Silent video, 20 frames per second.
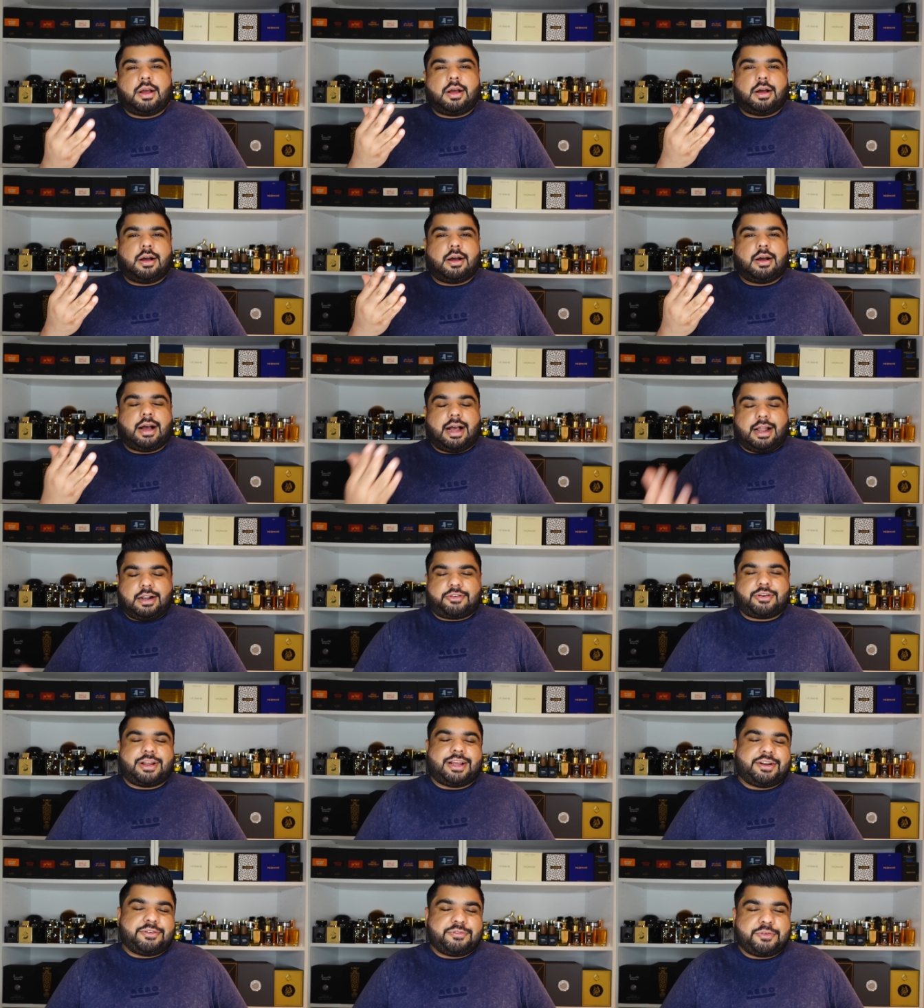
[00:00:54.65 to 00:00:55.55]
Uh, I'll
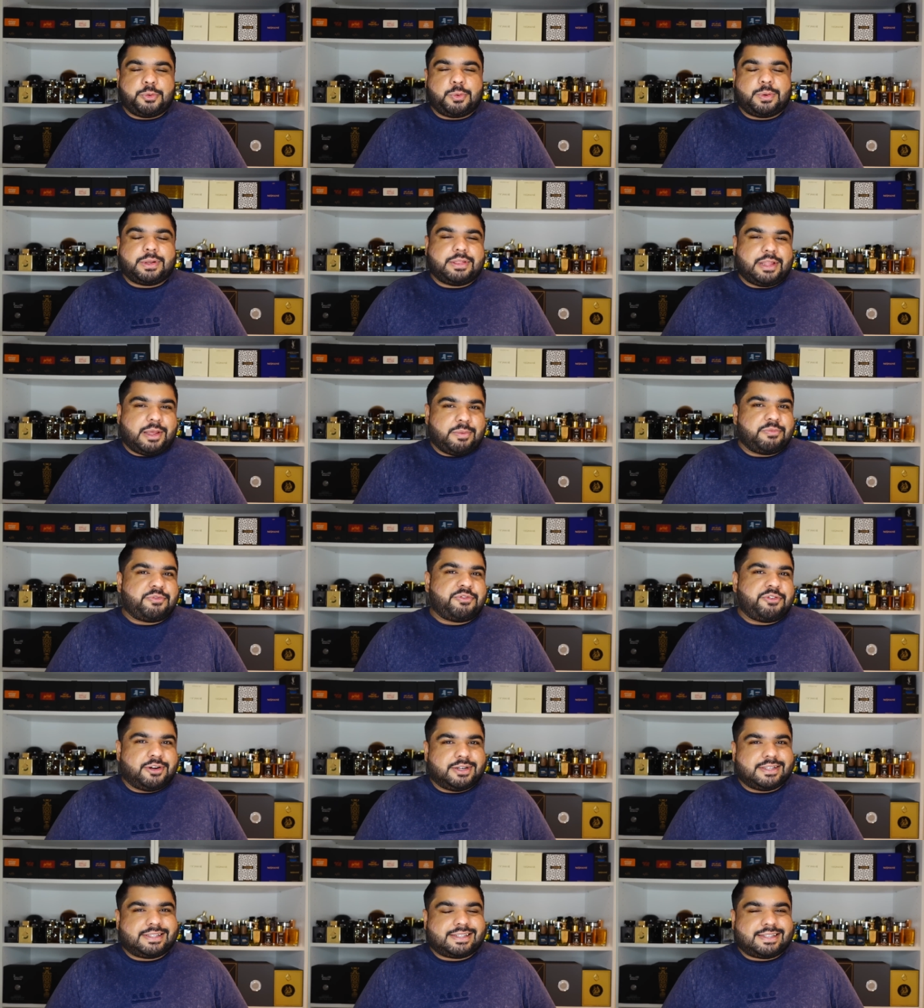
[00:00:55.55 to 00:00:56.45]
try reviewing them
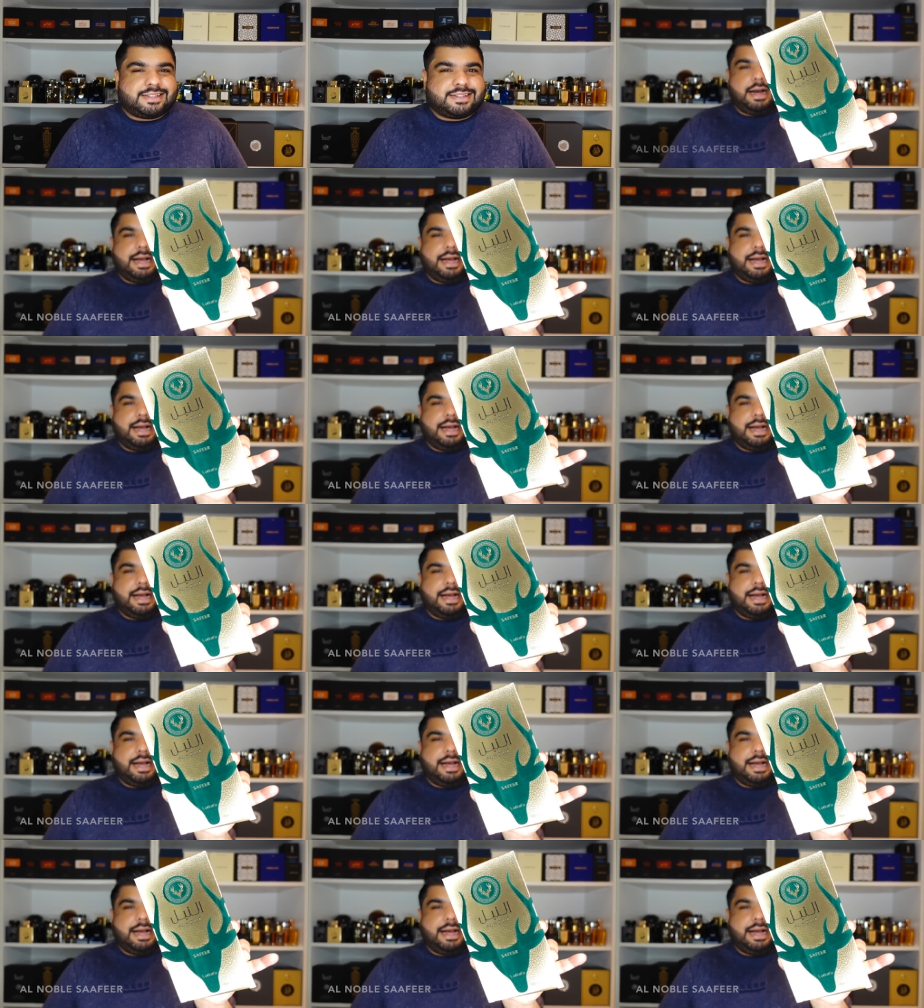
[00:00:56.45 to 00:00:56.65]
first.